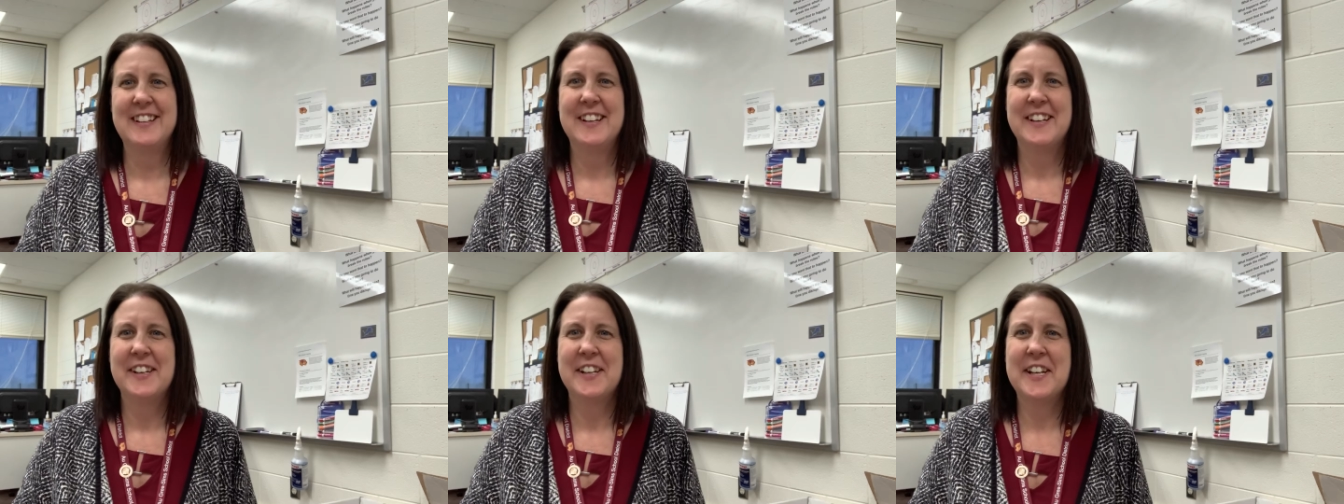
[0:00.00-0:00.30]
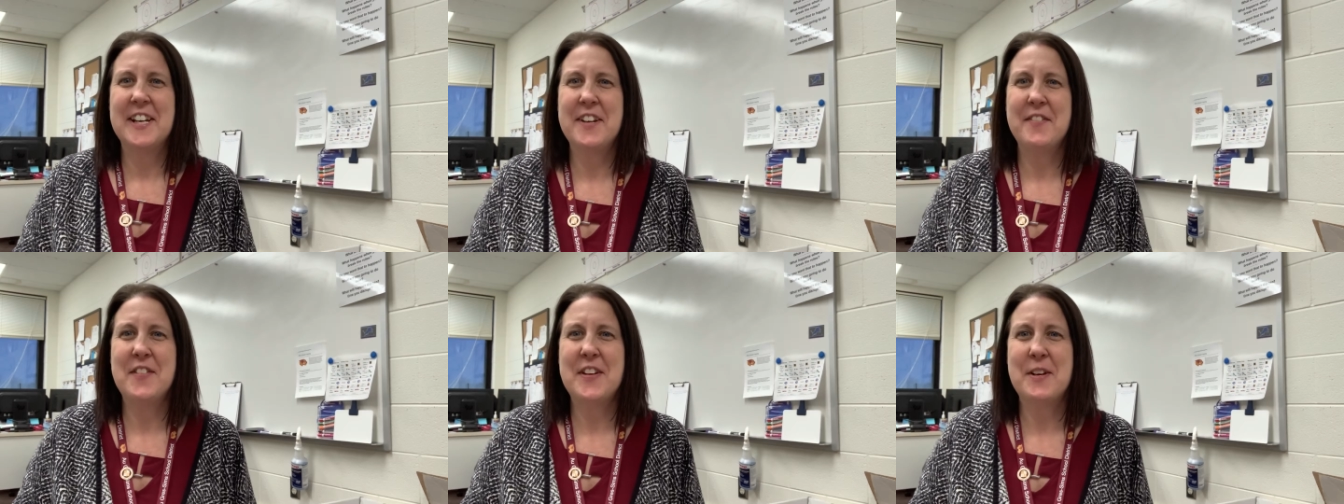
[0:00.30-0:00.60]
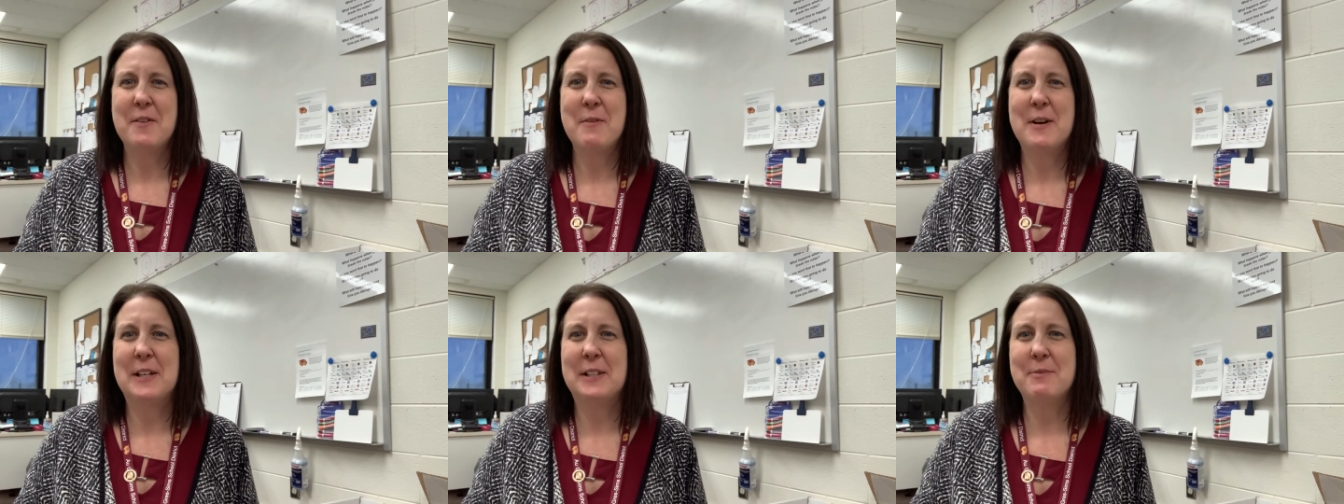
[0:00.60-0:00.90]
Good evening
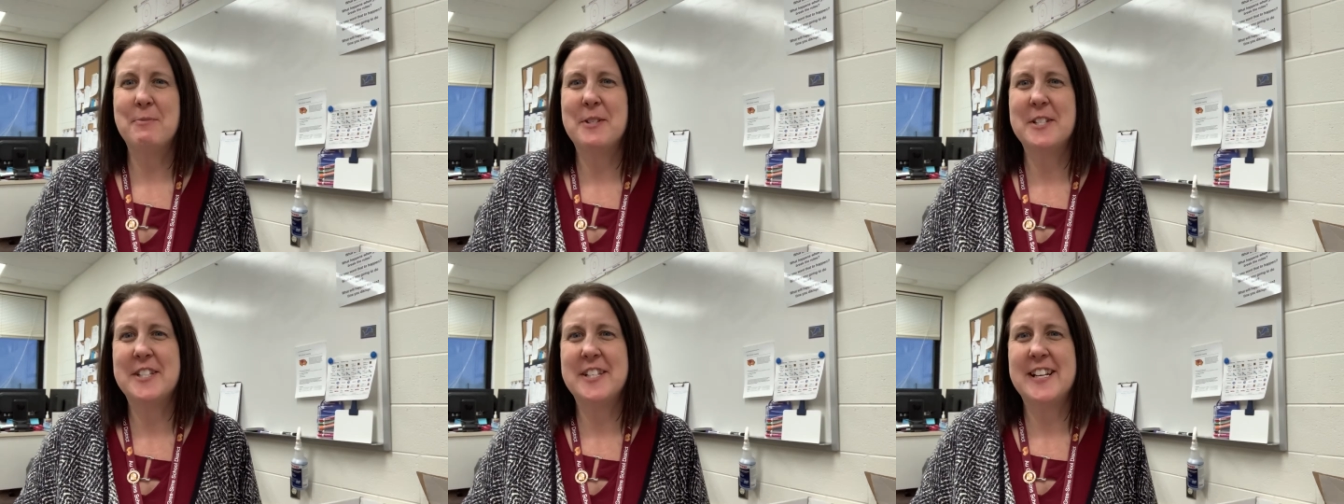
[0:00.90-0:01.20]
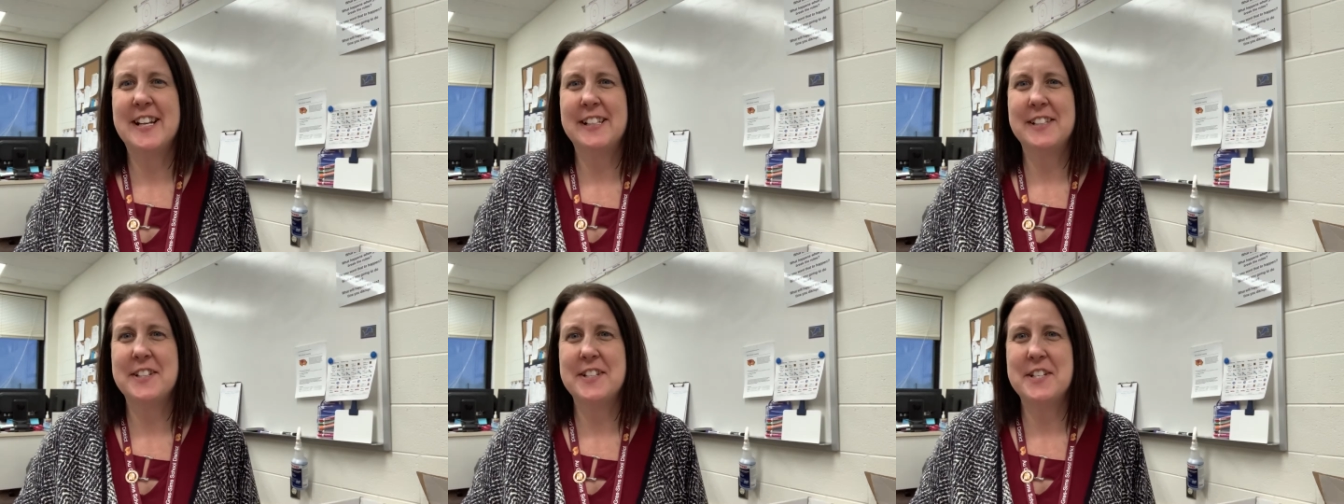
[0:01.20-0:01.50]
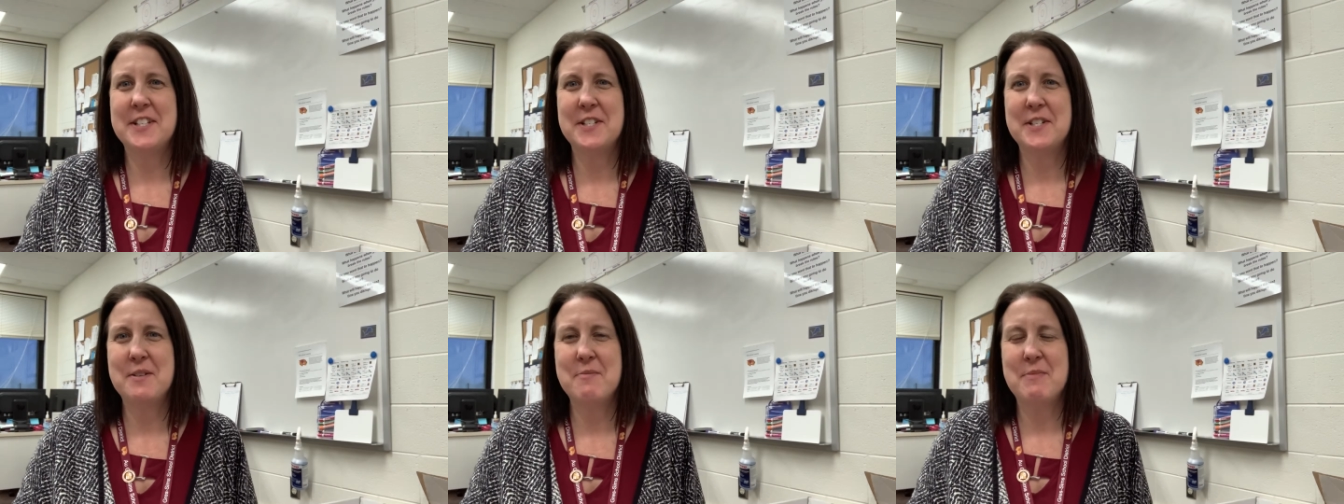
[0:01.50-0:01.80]
and welcome to tonight's
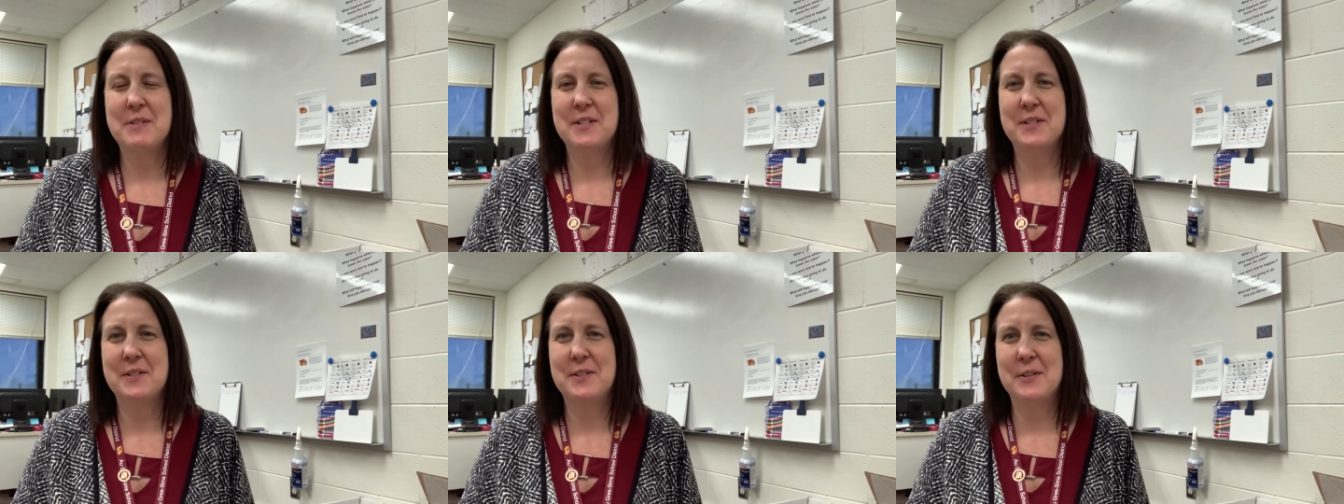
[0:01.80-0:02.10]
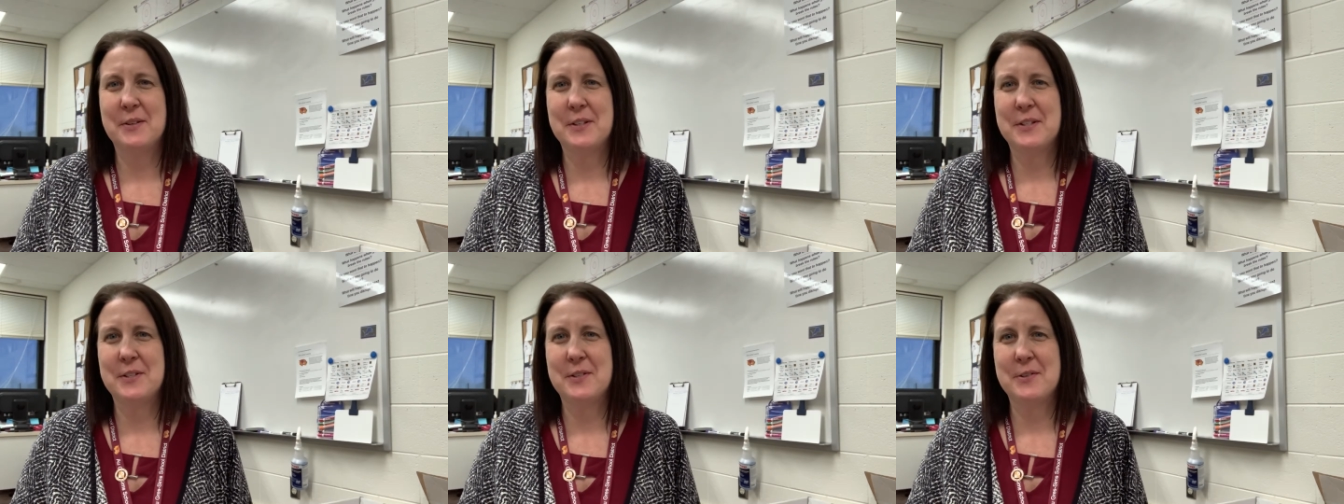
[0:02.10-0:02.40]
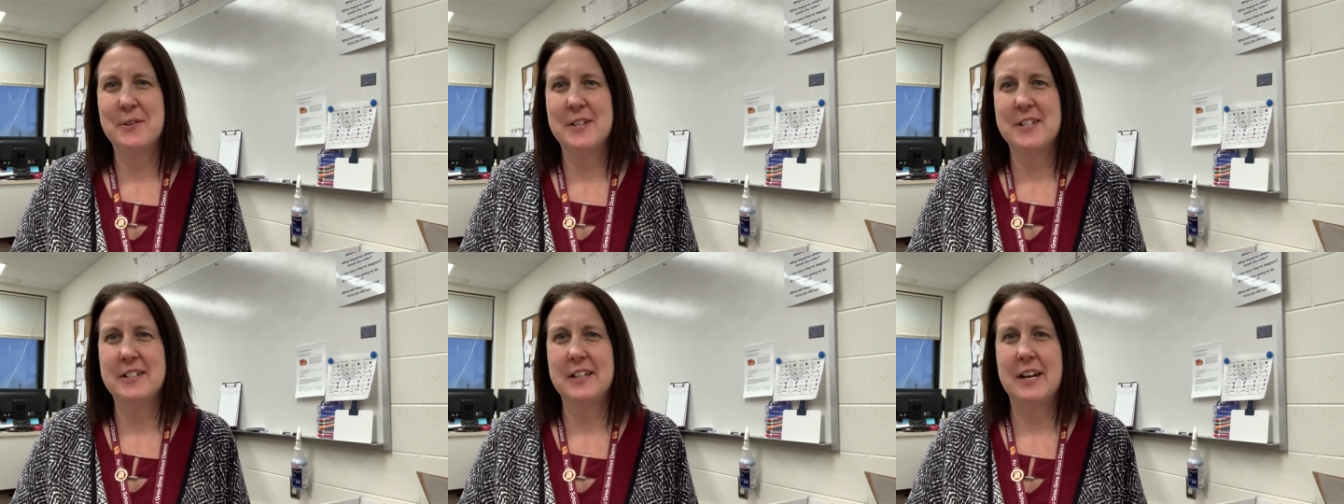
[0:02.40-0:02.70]
edition of Mrs. Soki
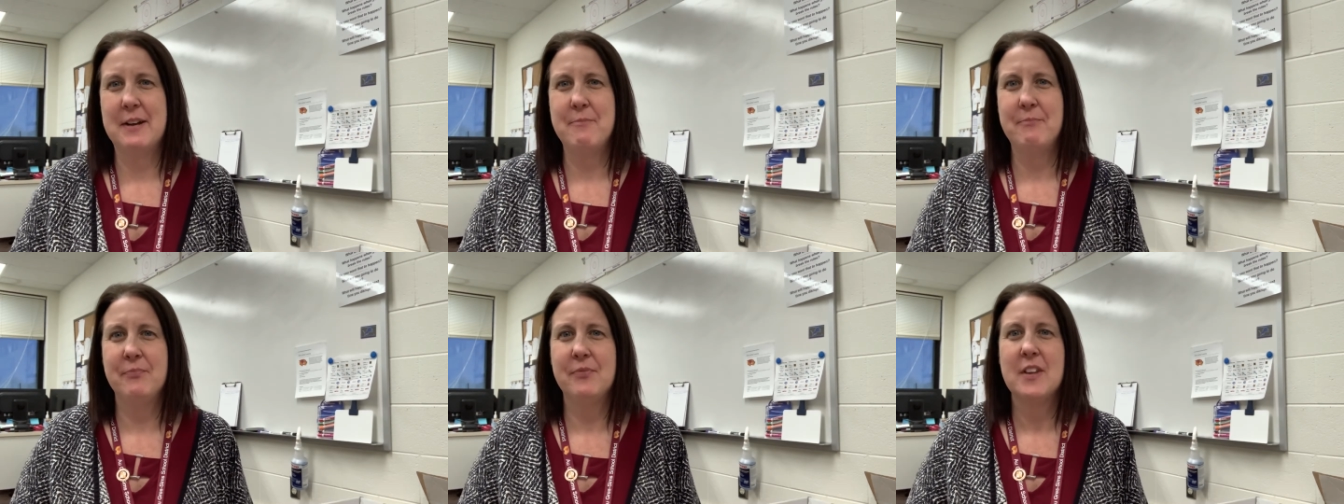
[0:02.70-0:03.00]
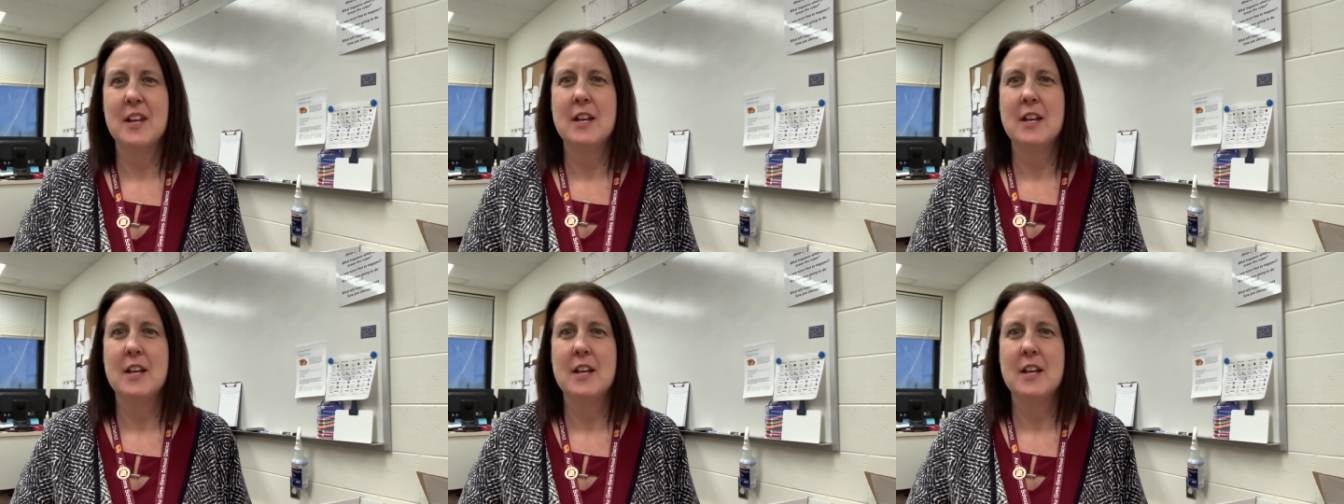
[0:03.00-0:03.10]
Storytime.